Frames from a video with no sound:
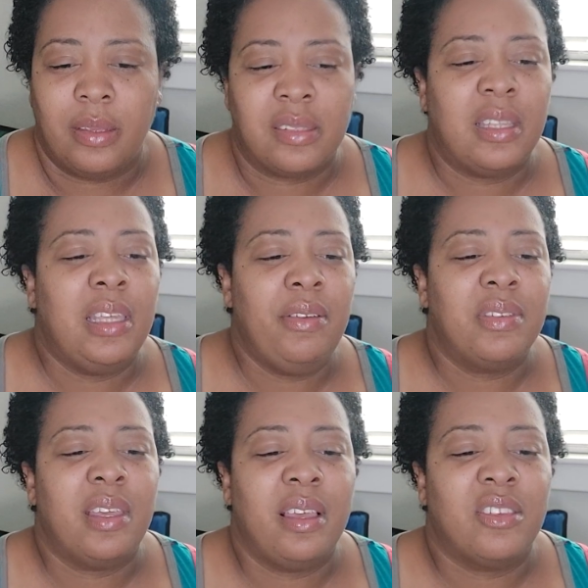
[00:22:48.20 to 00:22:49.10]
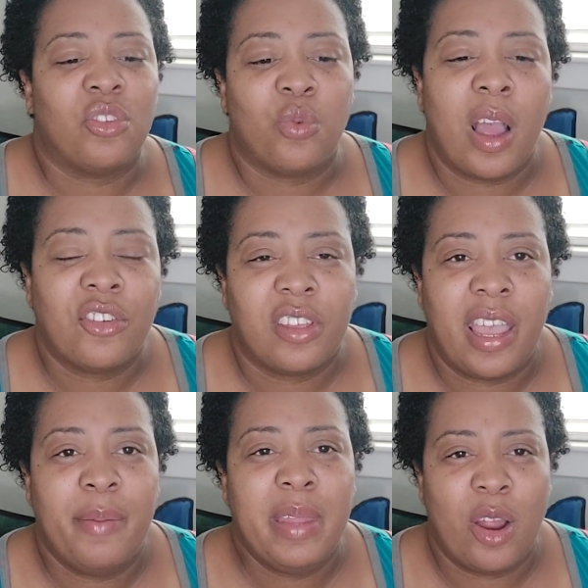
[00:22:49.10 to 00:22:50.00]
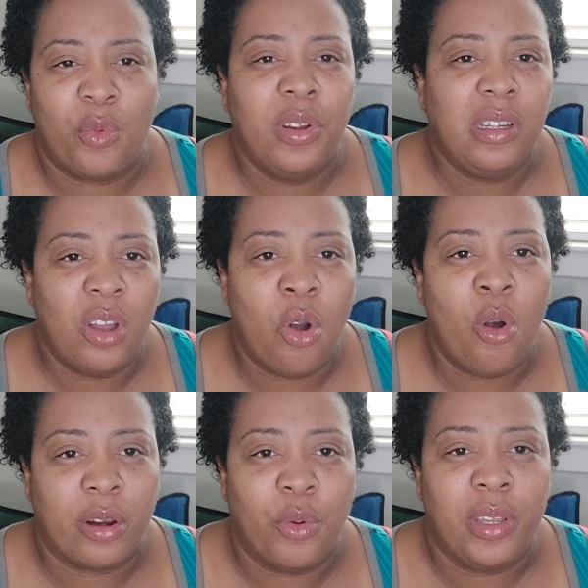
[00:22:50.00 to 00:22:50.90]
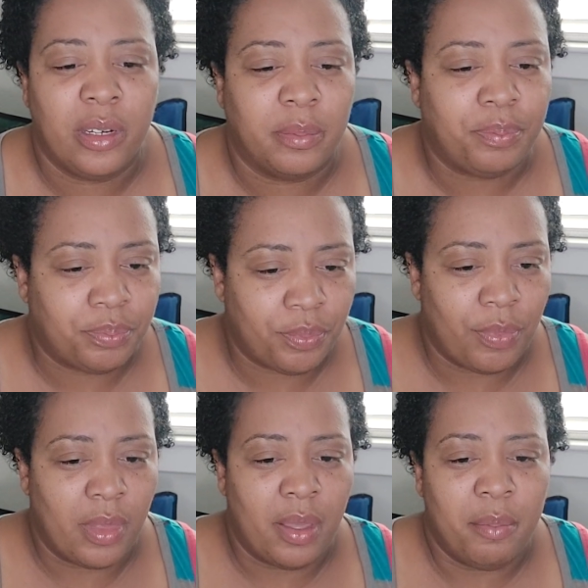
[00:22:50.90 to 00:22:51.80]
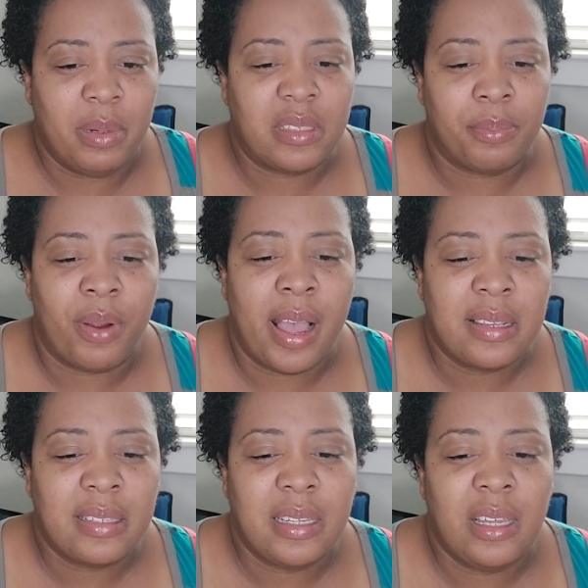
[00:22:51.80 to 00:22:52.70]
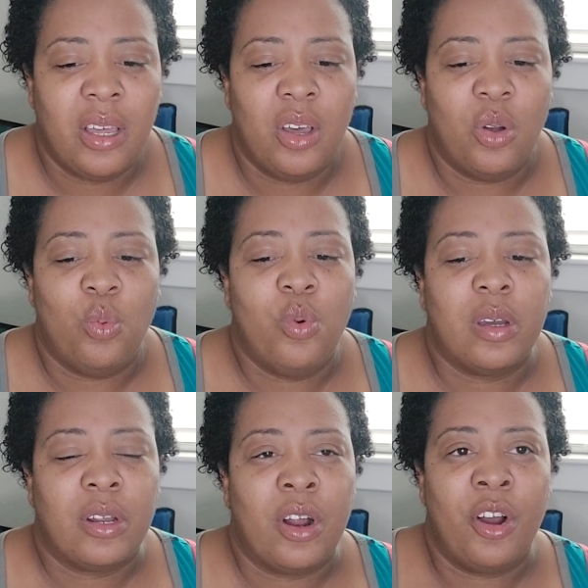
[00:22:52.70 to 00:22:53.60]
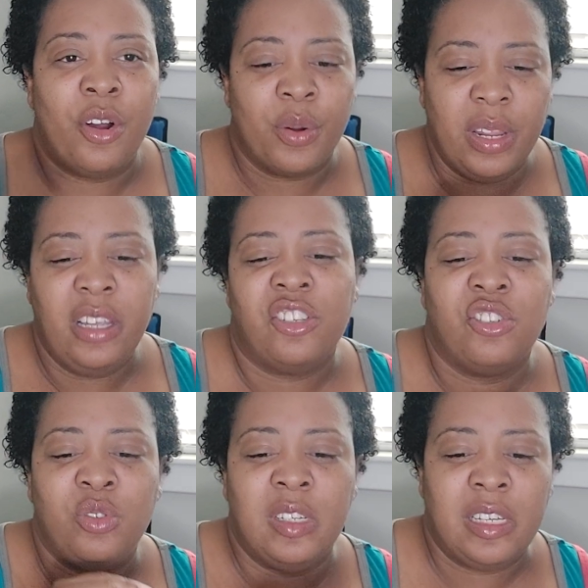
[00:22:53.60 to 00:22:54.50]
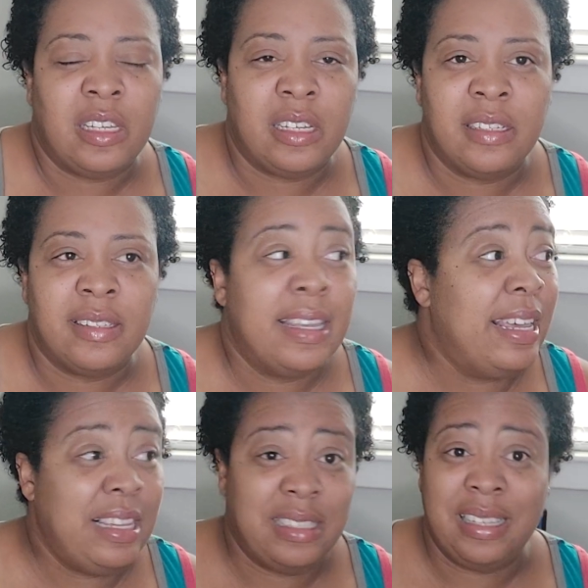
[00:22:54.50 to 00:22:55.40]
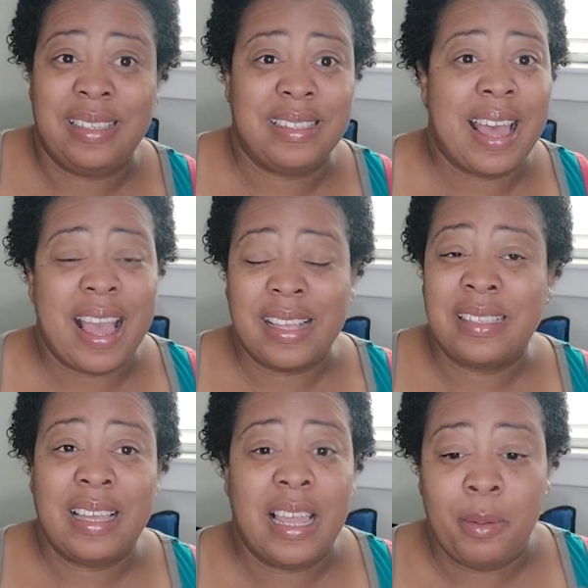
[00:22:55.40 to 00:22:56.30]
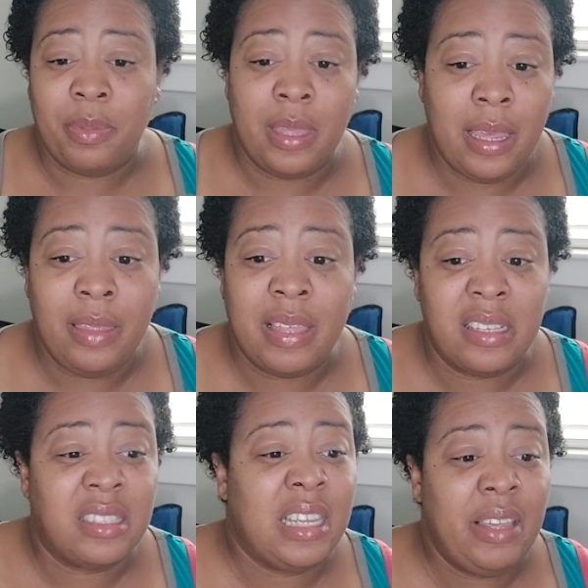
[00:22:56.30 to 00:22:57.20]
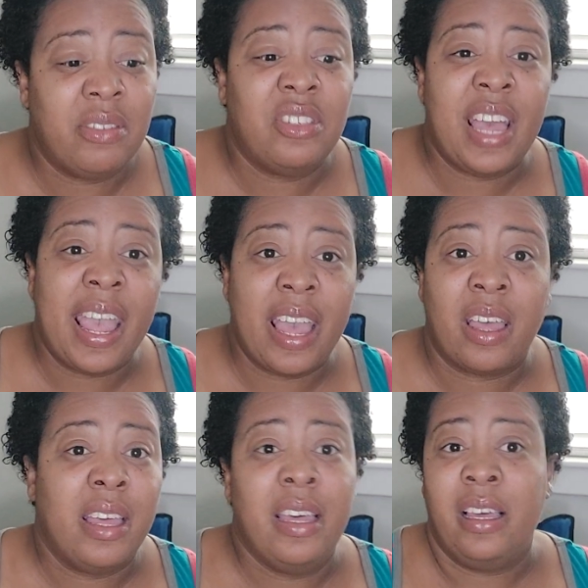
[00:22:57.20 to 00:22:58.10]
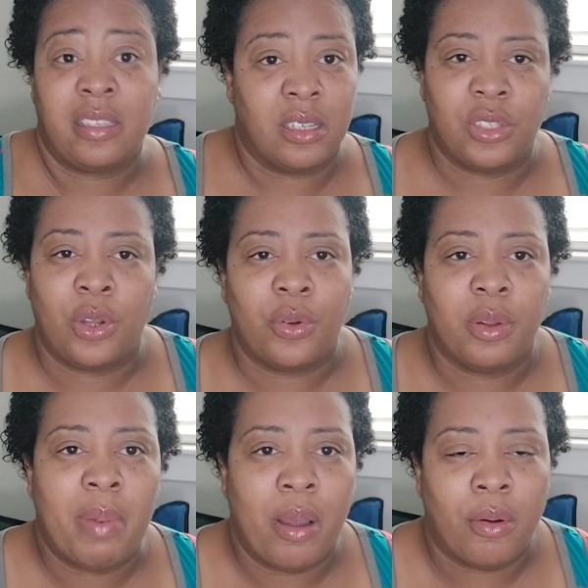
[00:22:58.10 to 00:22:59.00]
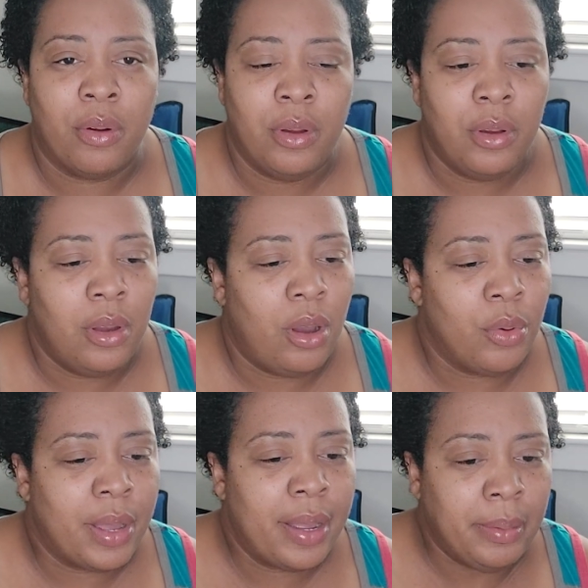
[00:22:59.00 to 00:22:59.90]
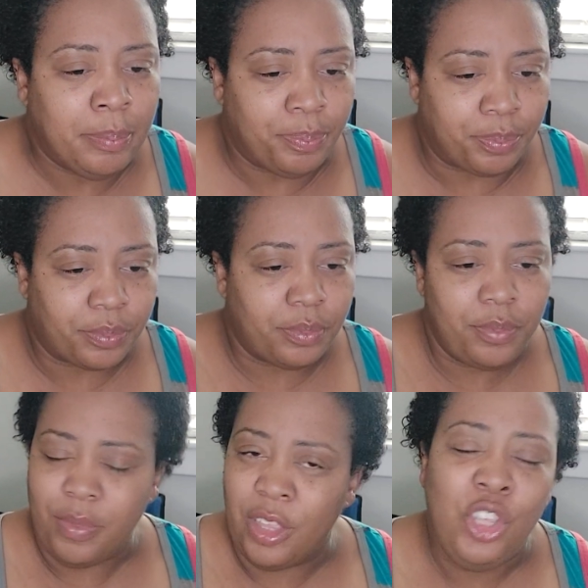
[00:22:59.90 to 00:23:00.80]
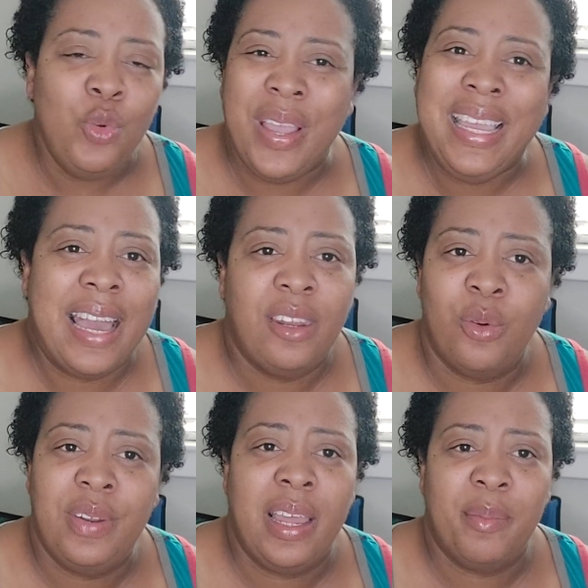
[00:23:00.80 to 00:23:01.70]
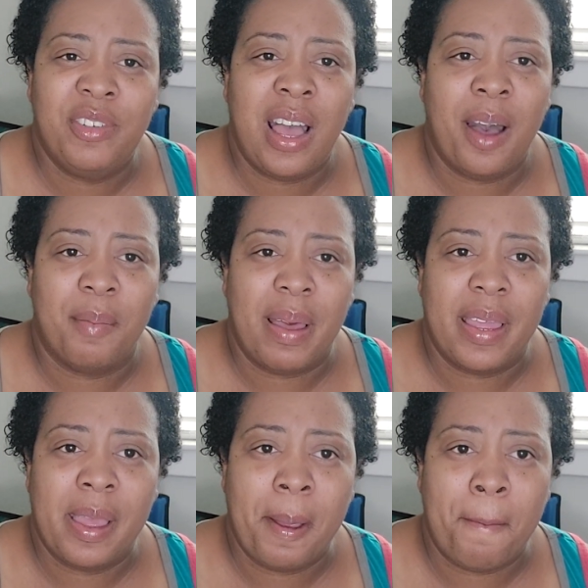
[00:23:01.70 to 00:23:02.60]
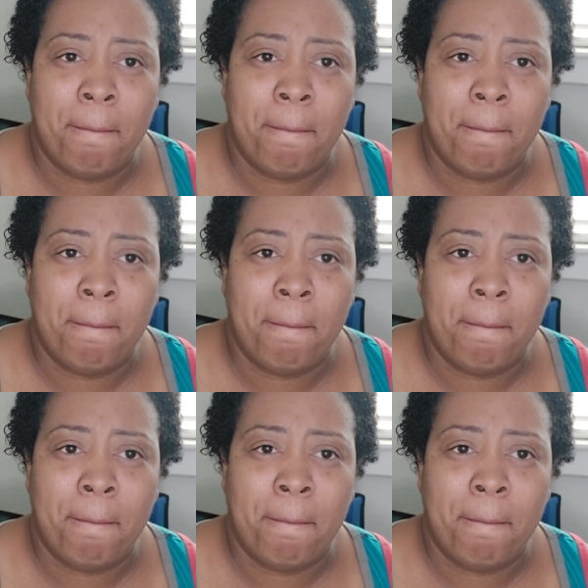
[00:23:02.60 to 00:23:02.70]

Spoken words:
Steve says Sriracha came down really hard on him. But surprisingly, what her issue is the exact same thing that Steve's dad is concerned about. Okay? You ain't got no damn job, man.